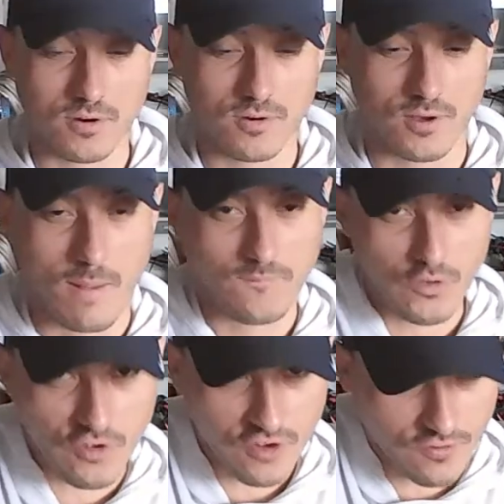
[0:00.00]
ball, but
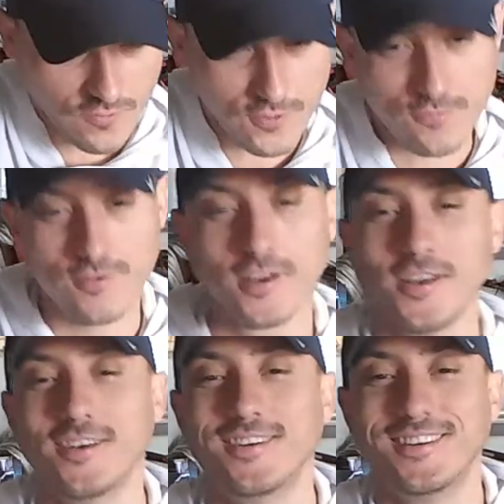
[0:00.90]

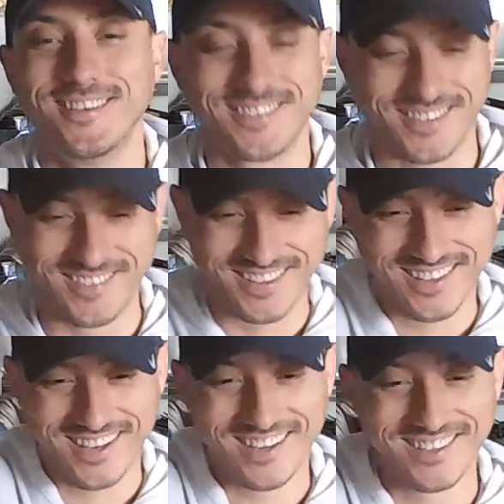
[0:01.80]
like something like
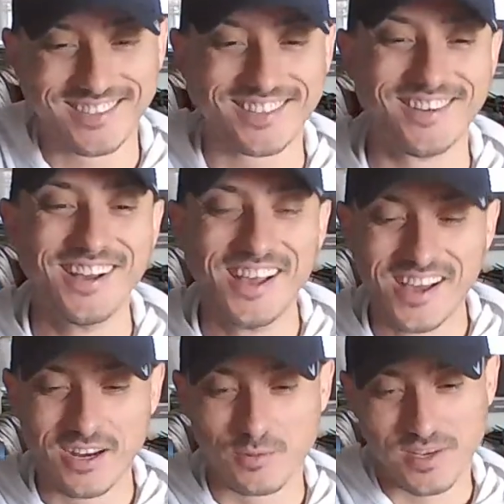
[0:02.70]
that. So
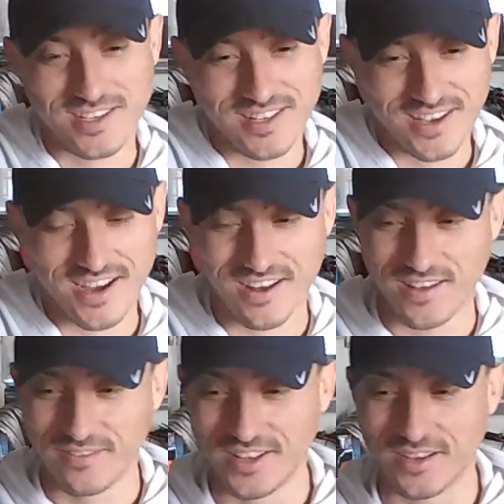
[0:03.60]
it's basically like kind
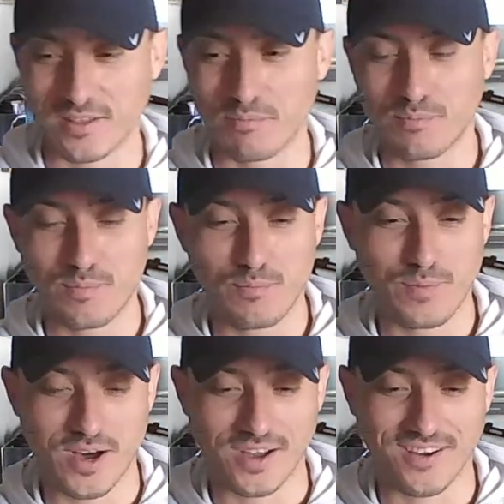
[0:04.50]
of like the
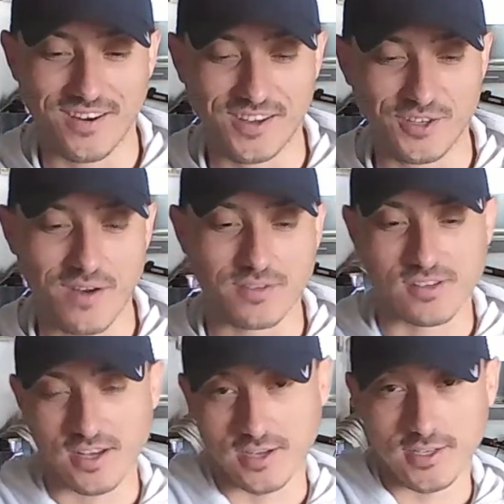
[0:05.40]
drivers
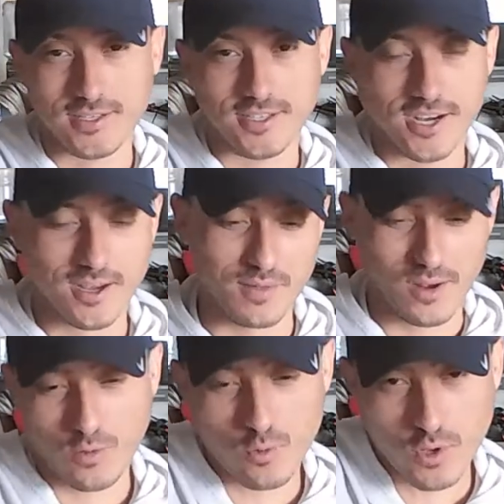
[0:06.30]
look like a disc jockey,
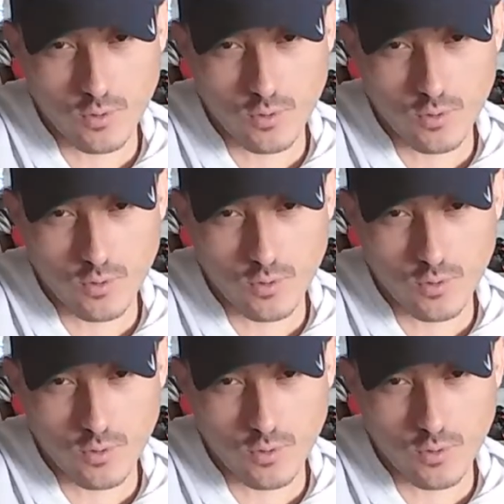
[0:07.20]
like.